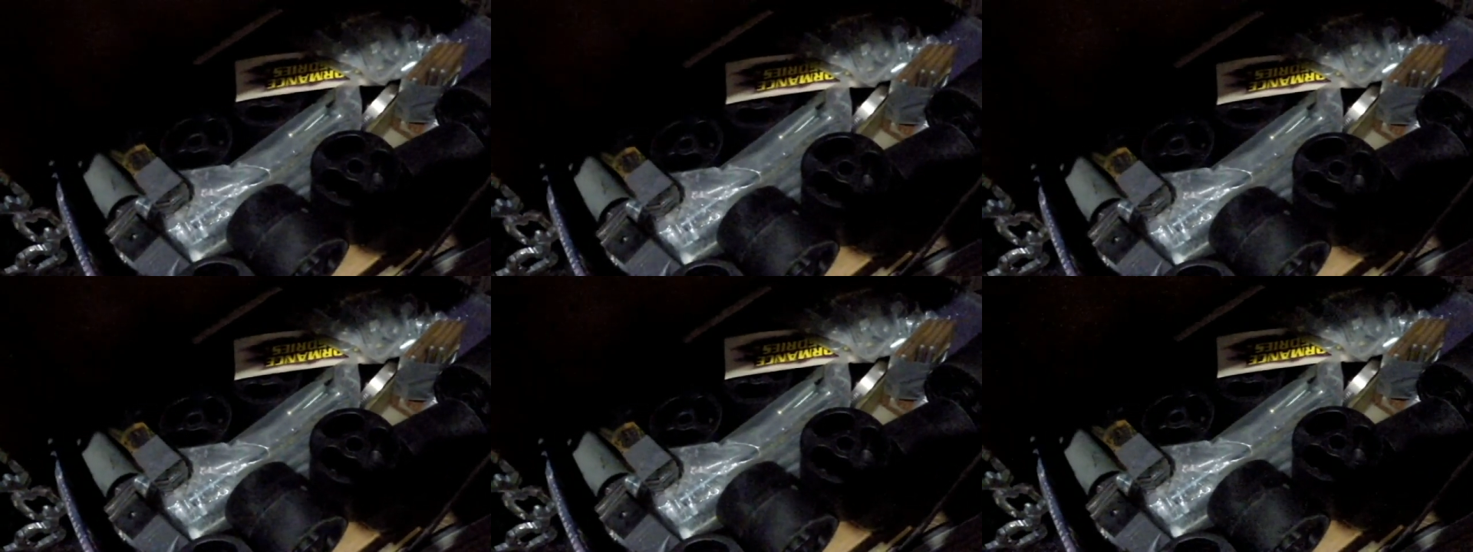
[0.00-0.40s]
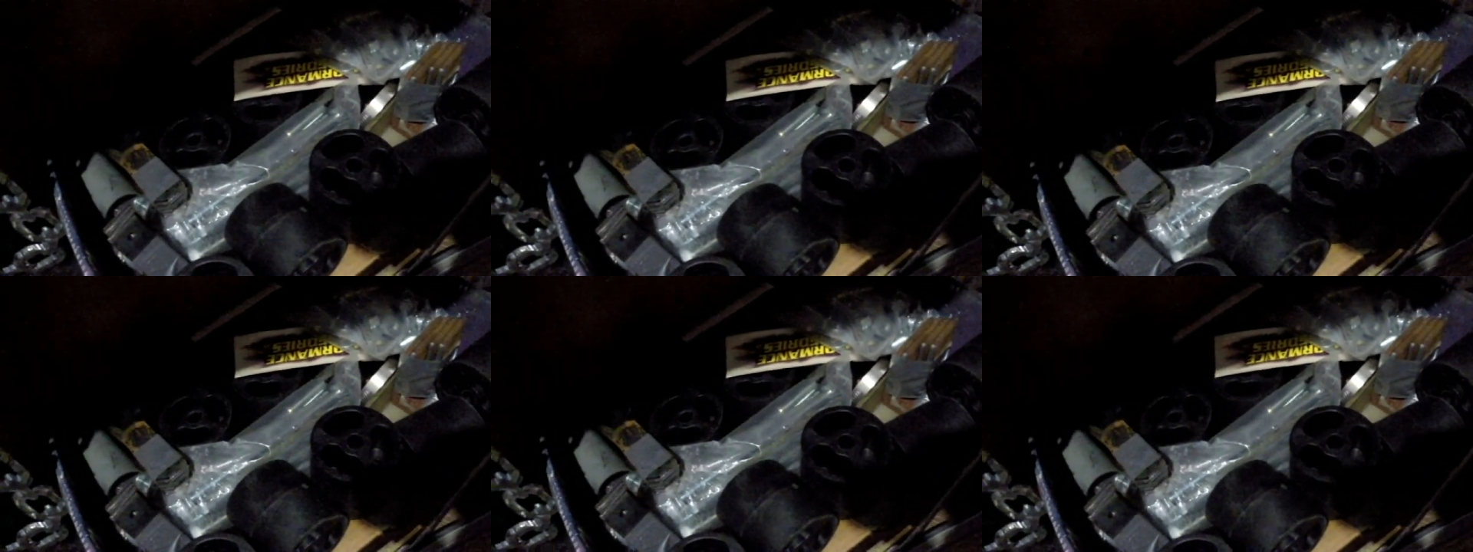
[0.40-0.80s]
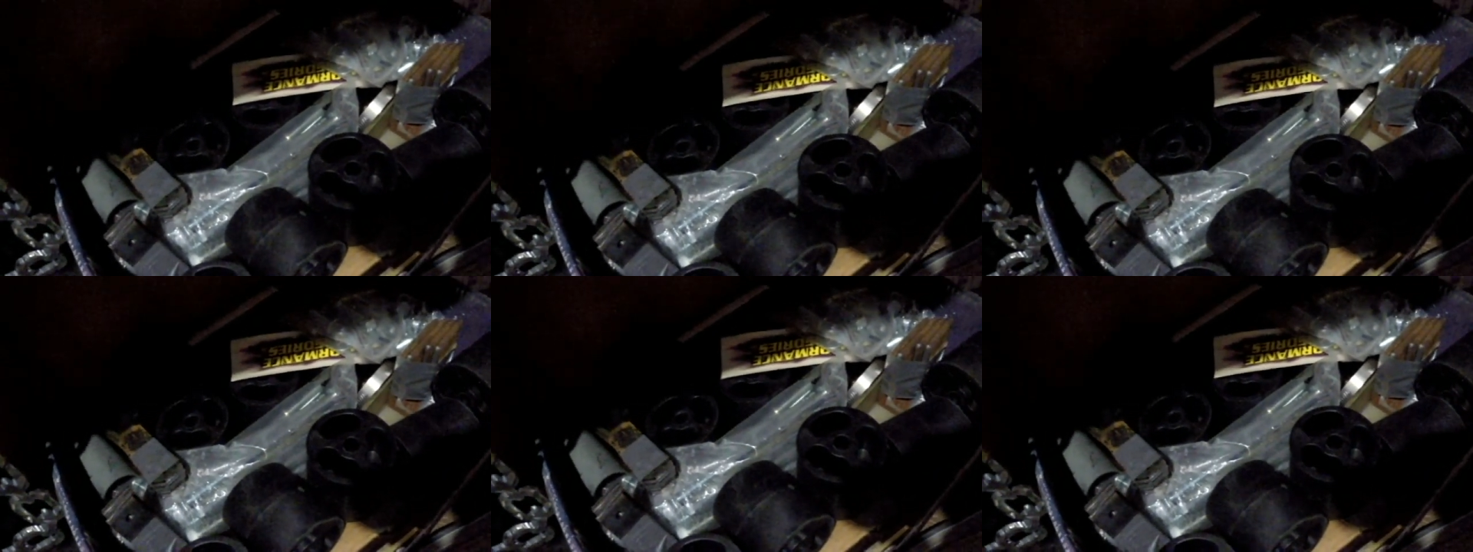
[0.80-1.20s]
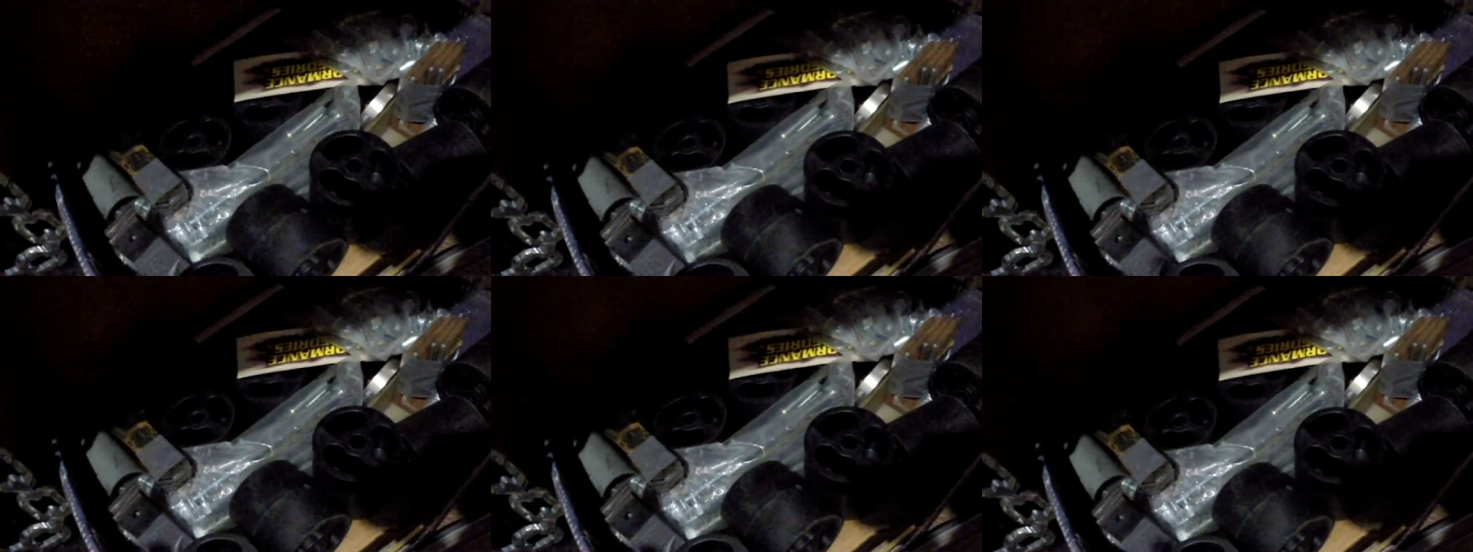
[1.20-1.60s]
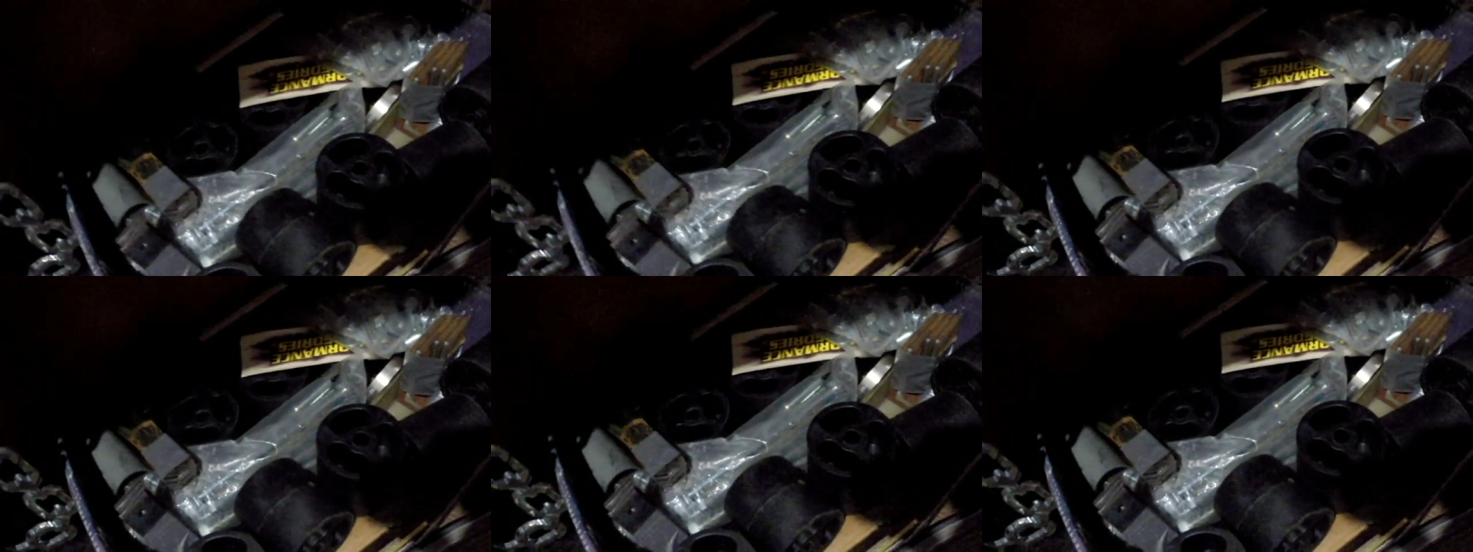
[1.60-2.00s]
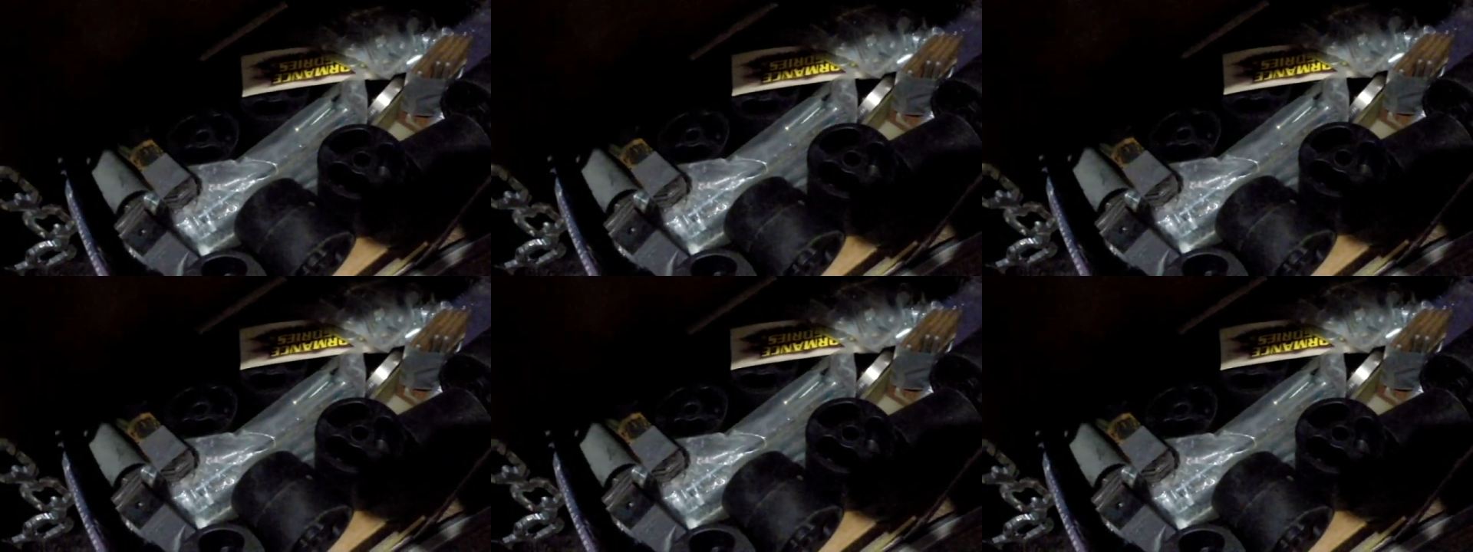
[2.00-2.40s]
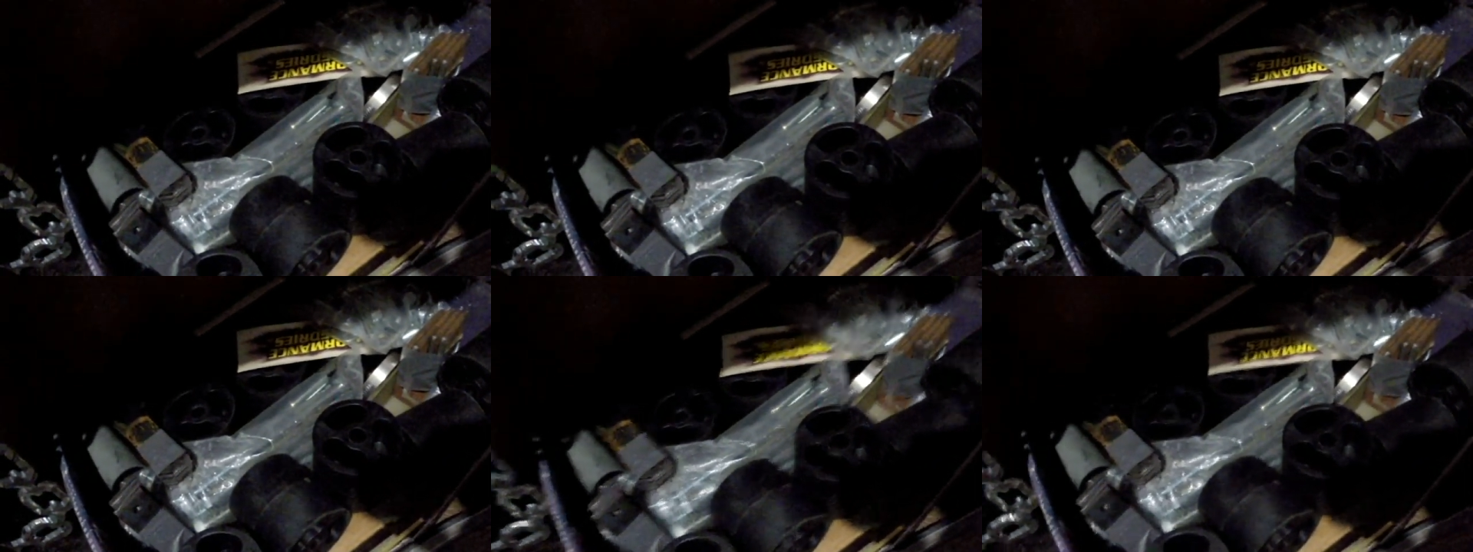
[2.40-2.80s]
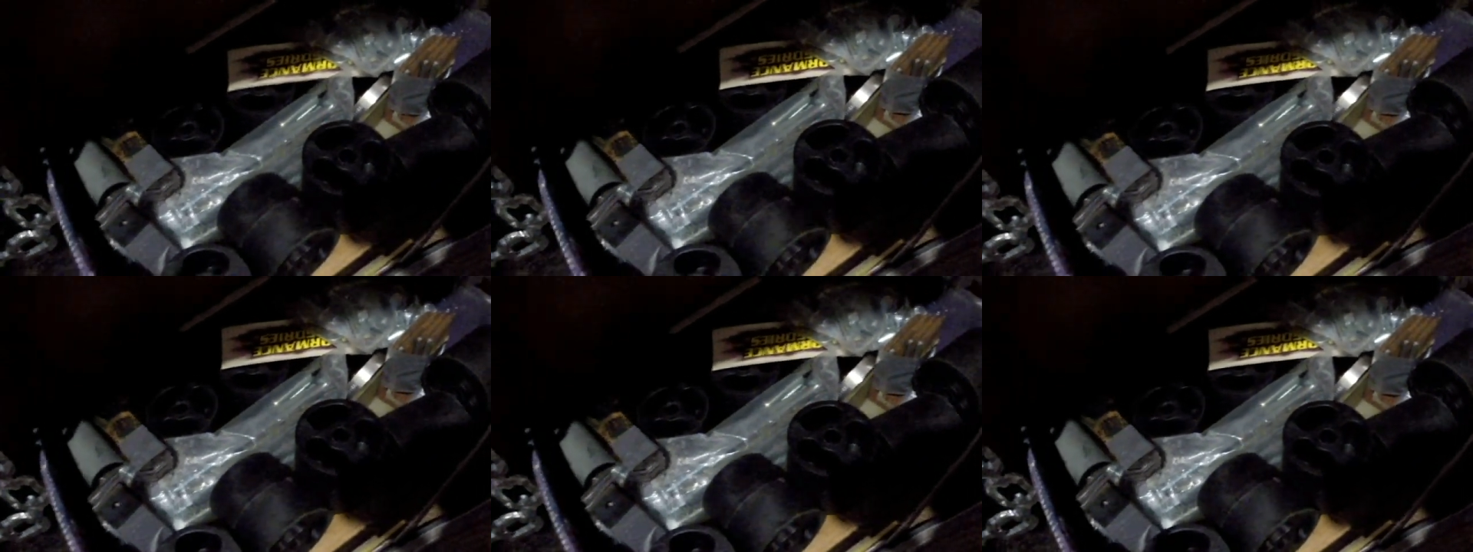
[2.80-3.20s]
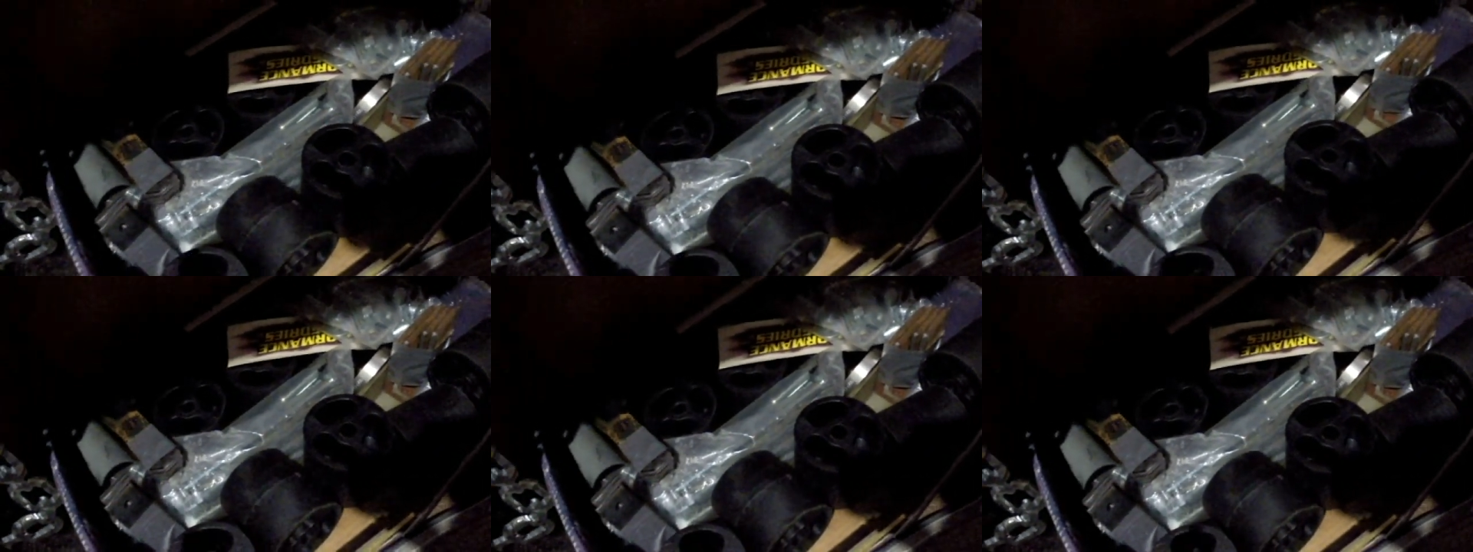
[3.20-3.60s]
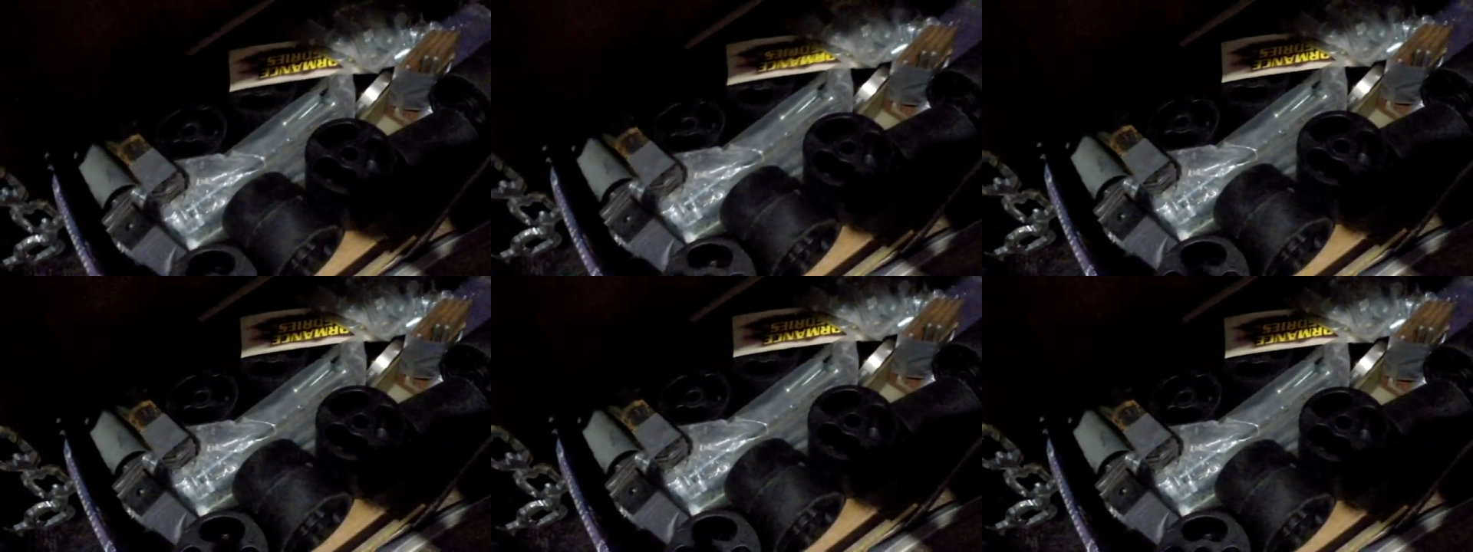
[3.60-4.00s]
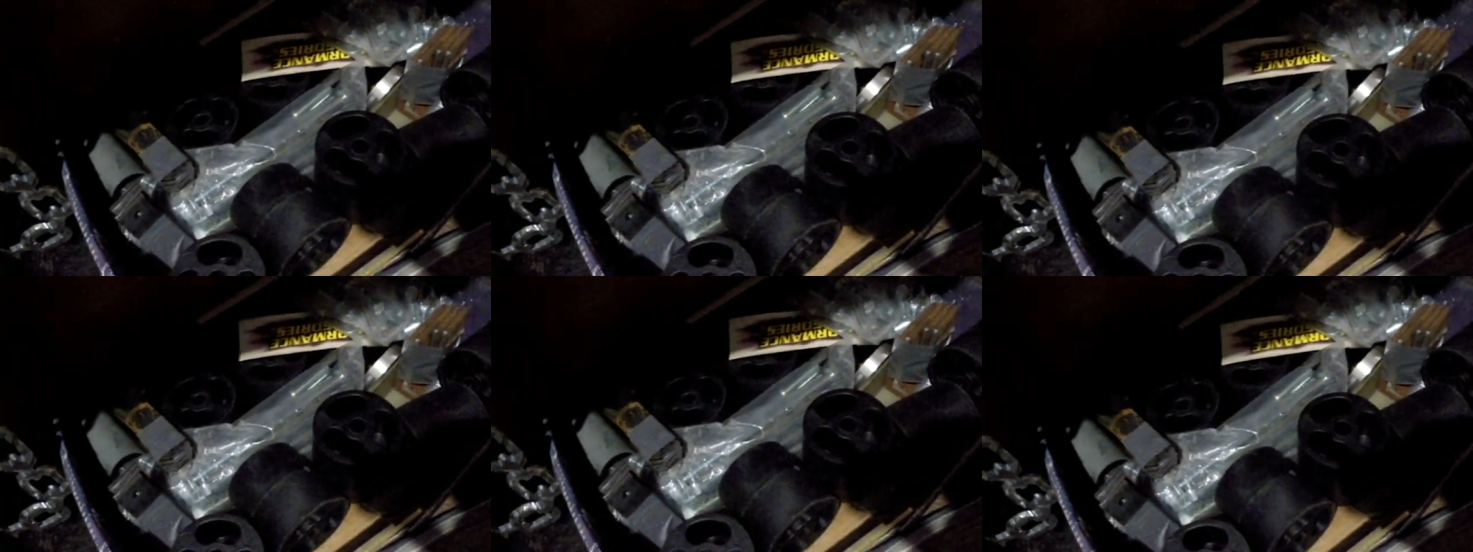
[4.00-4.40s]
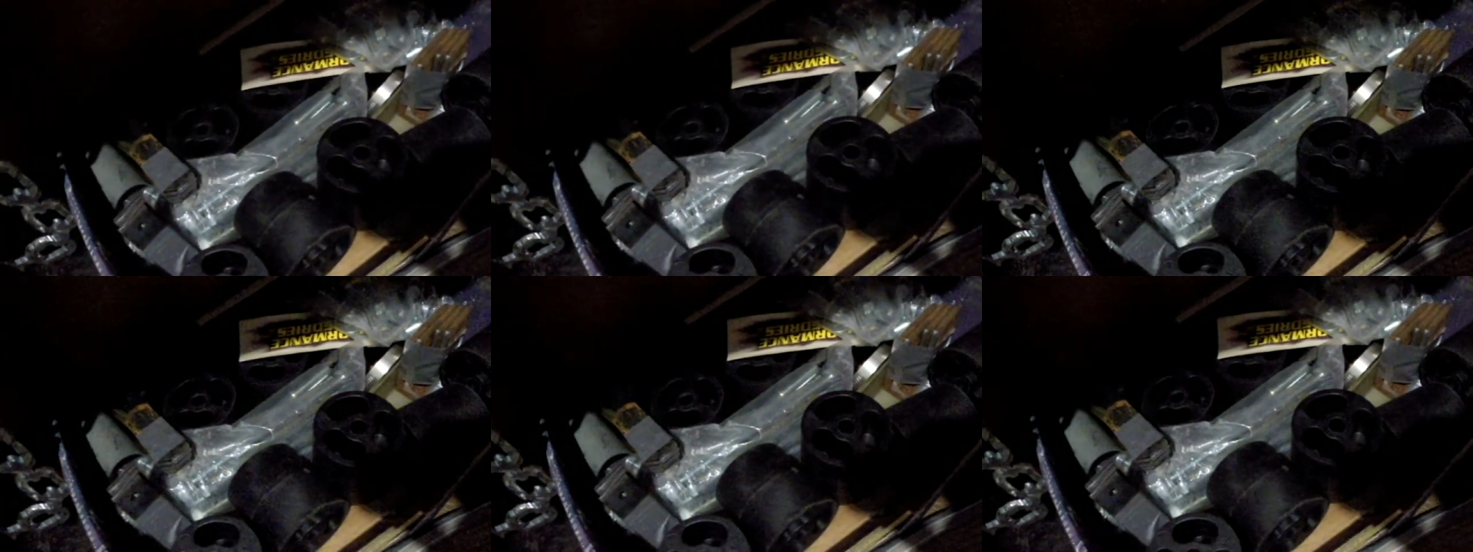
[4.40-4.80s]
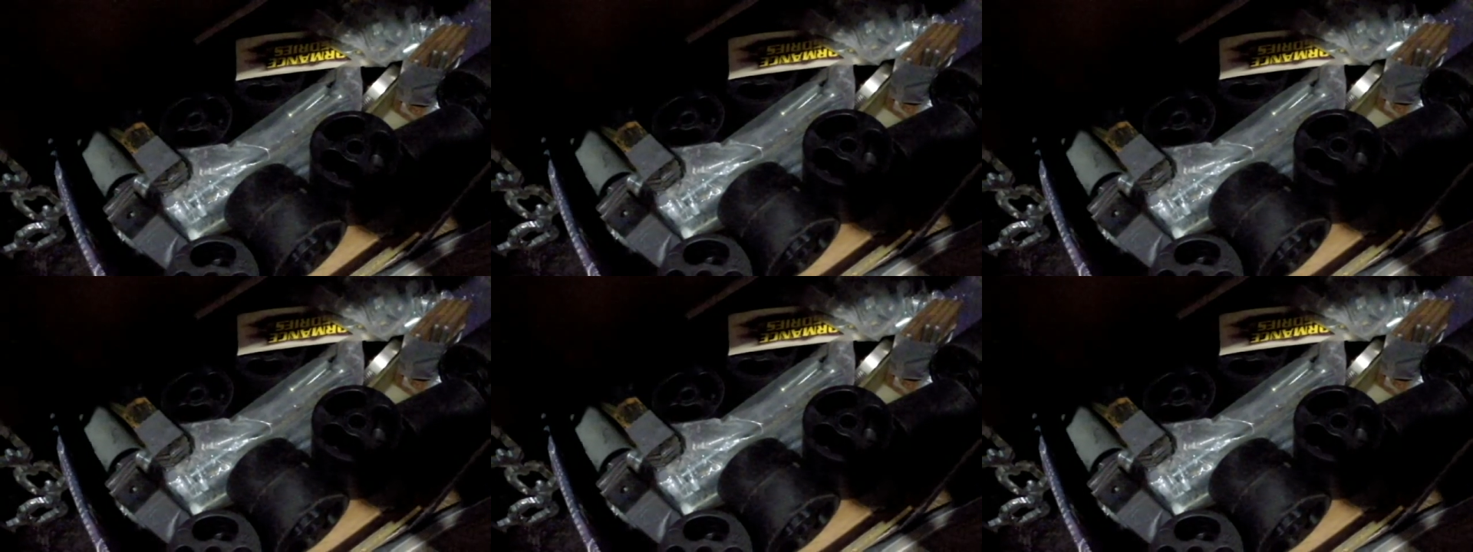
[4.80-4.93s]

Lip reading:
[unreadable: no face in view]